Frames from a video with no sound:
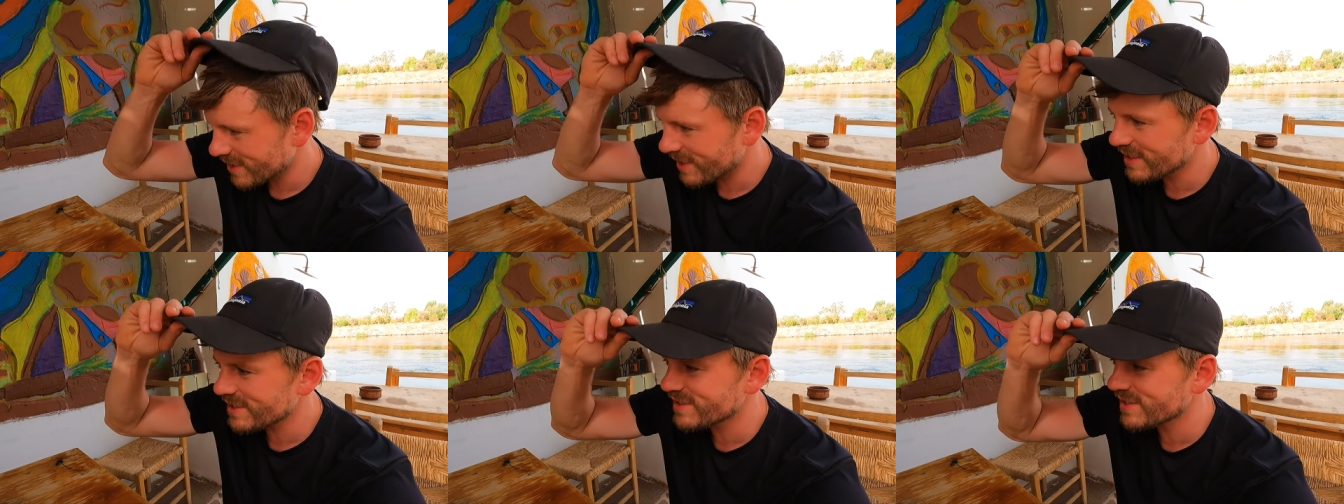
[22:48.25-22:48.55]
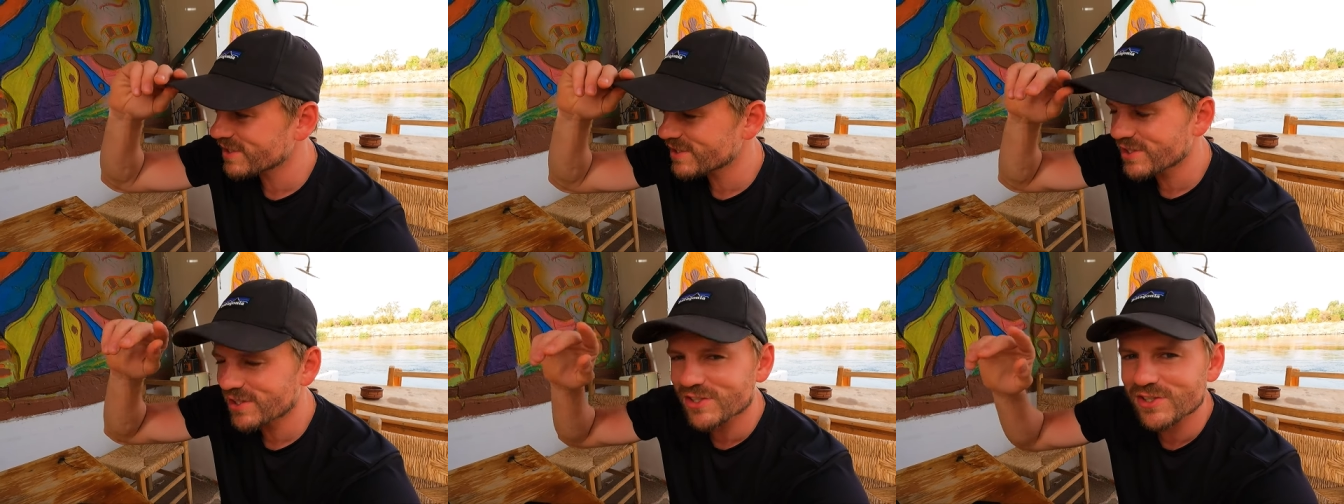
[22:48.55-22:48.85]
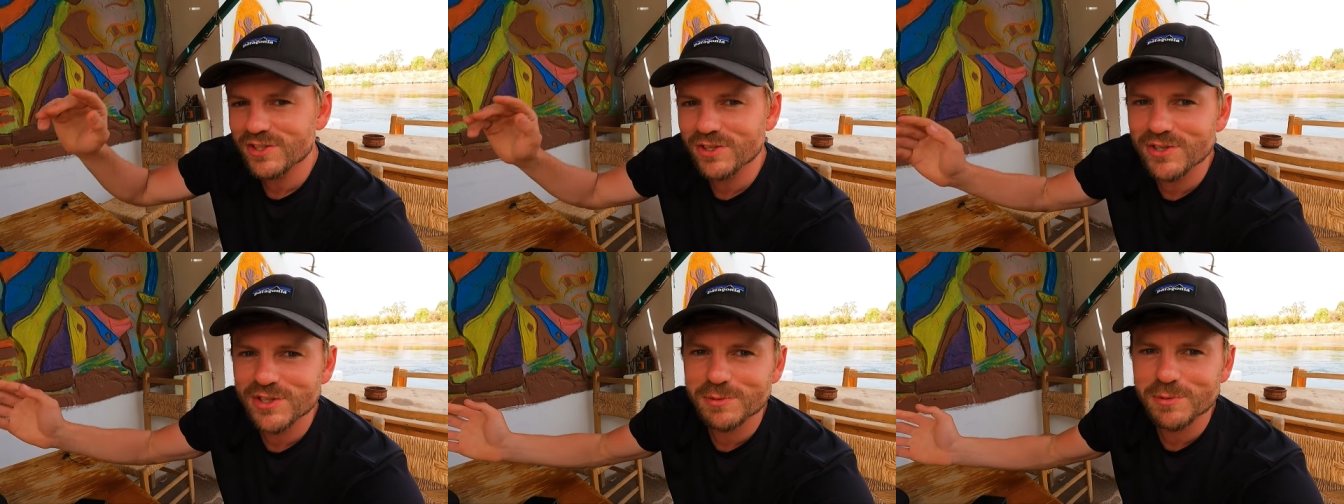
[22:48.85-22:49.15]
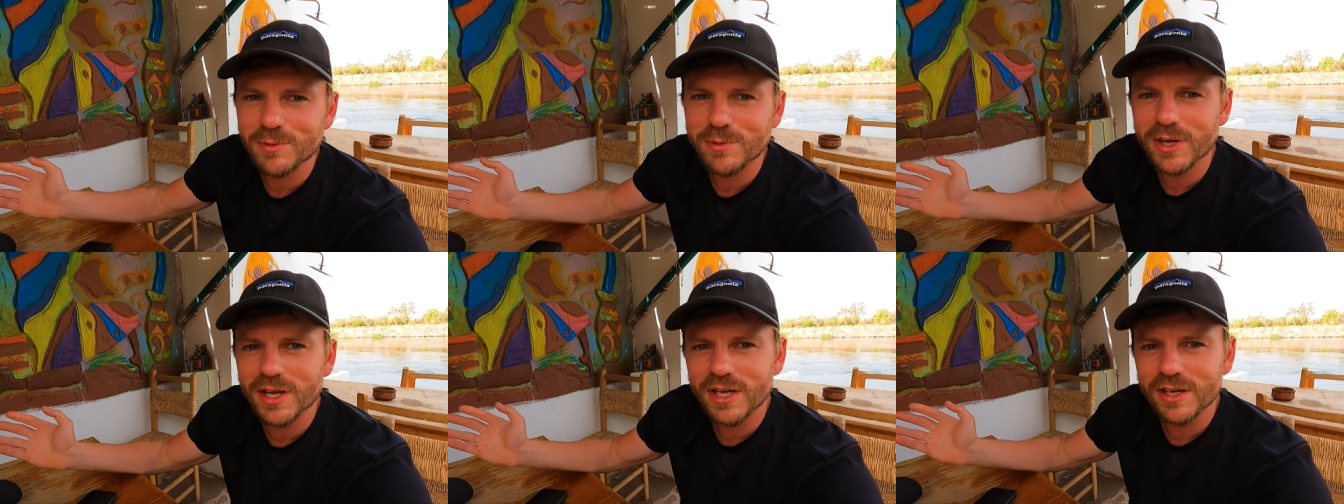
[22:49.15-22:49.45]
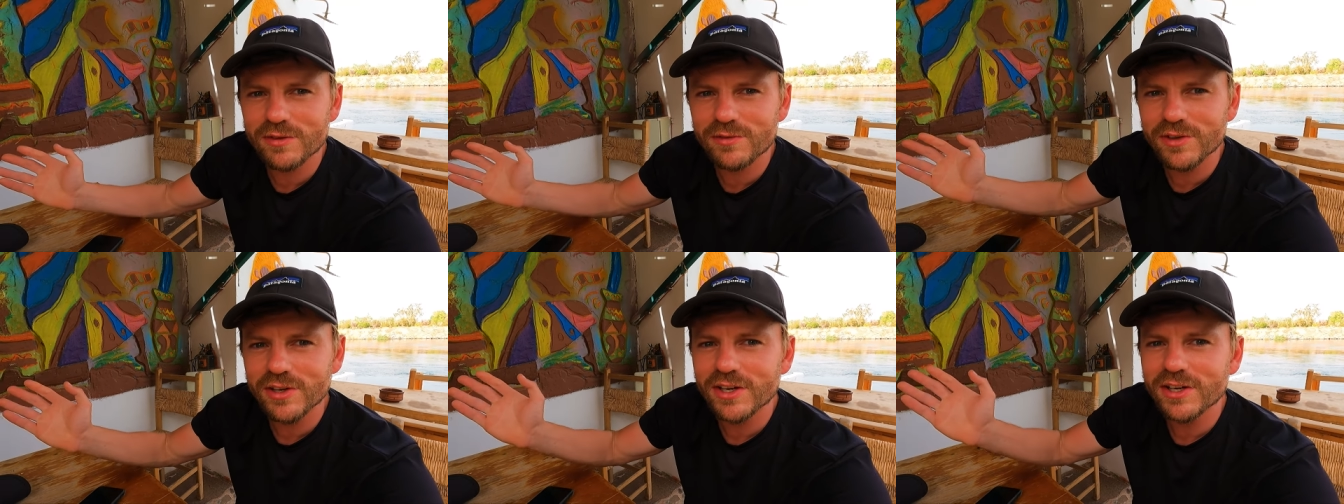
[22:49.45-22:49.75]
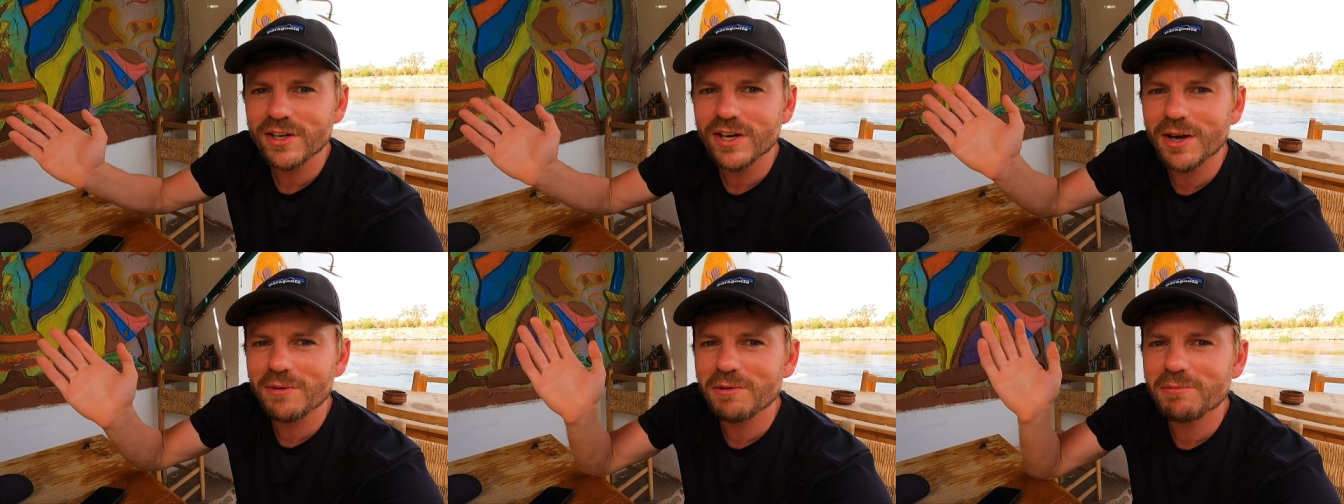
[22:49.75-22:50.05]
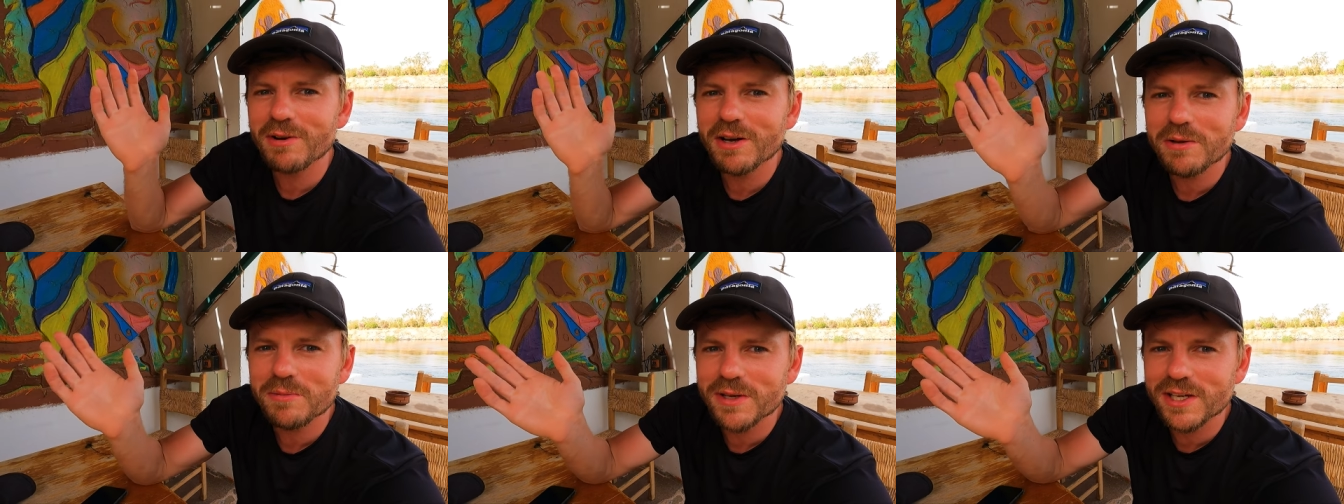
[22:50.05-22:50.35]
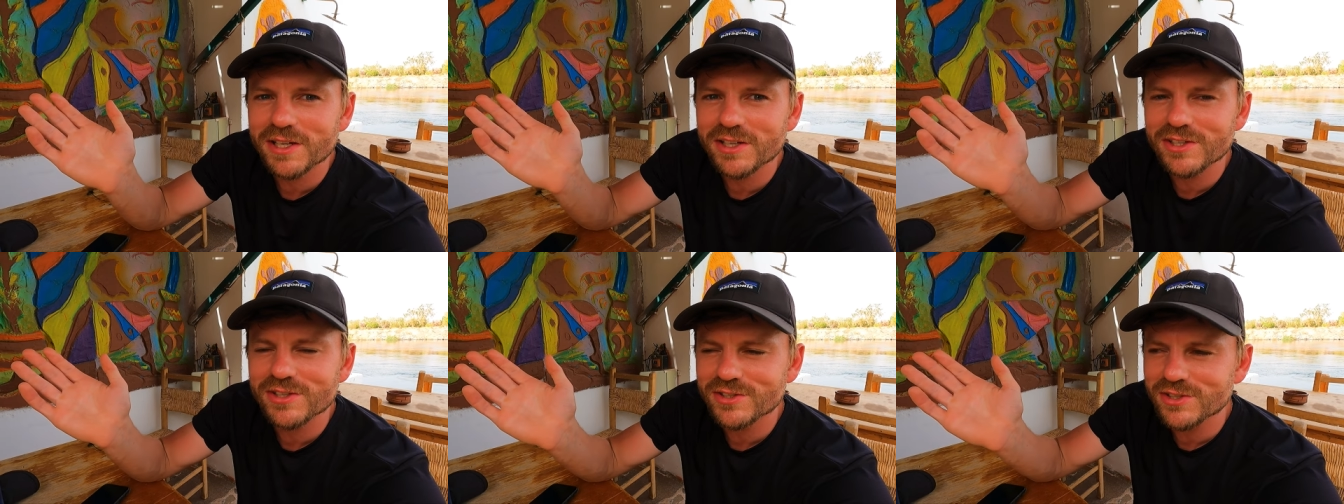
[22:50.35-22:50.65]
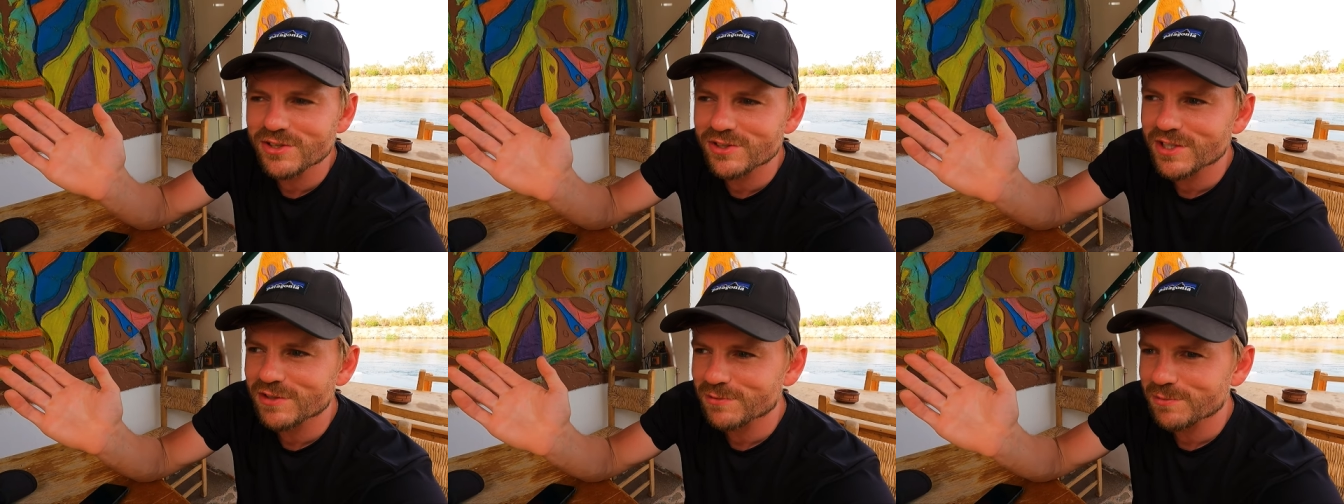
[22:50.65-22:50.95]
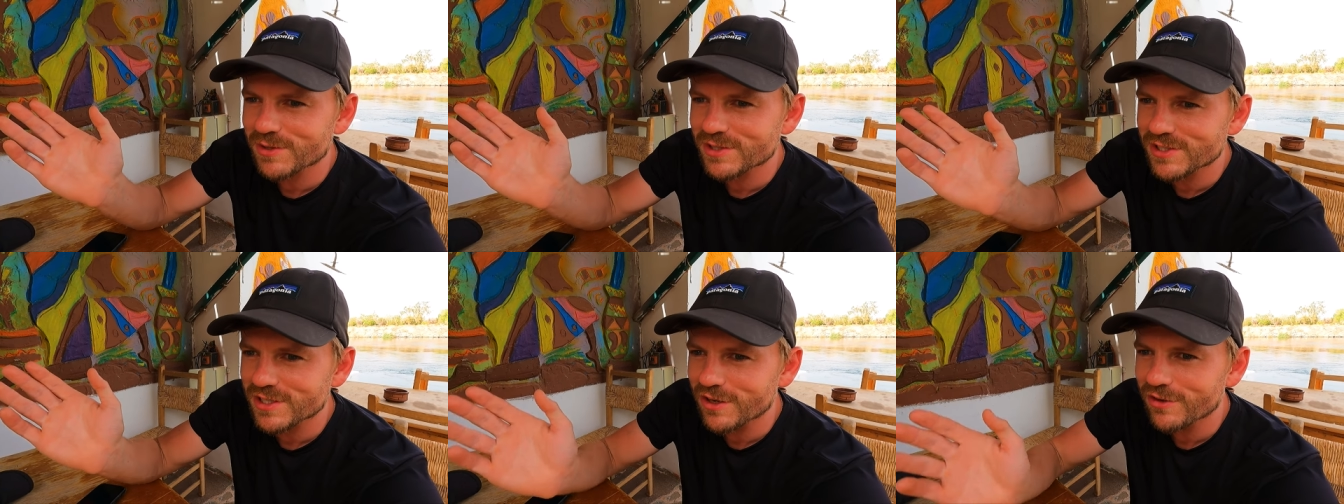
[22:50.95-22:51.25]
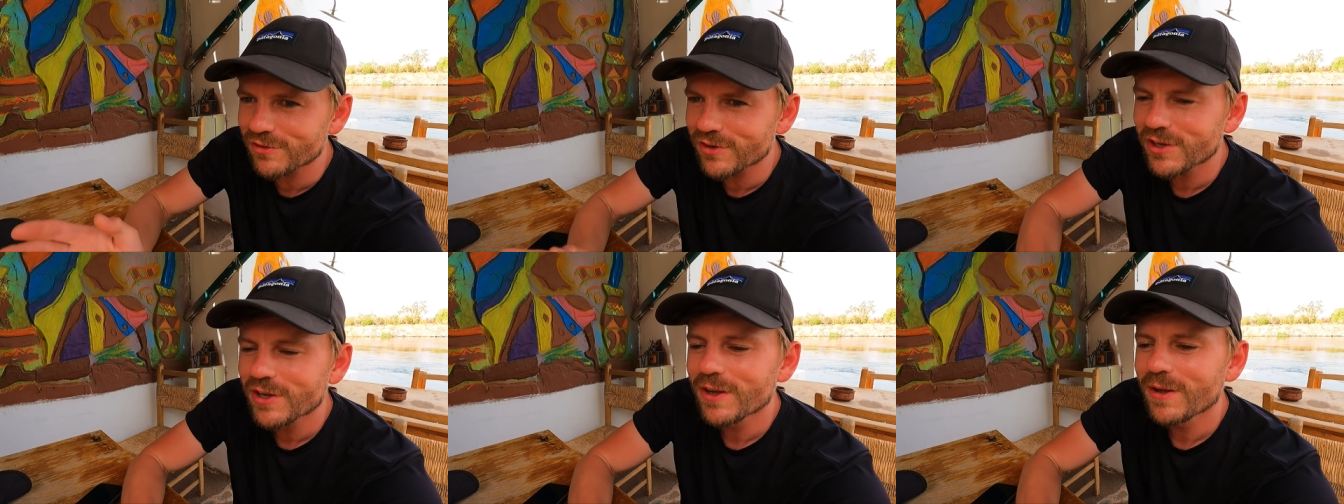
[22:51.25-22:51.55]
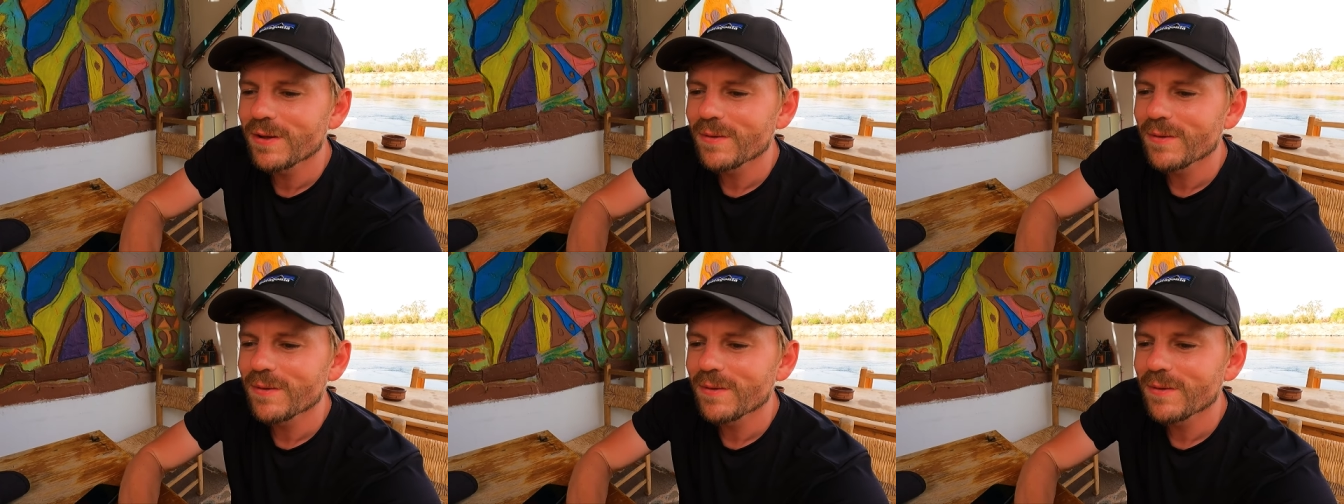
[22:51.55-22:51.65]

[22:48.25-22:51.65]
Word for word: is this excusable behaviour? Am I making excuses for myself?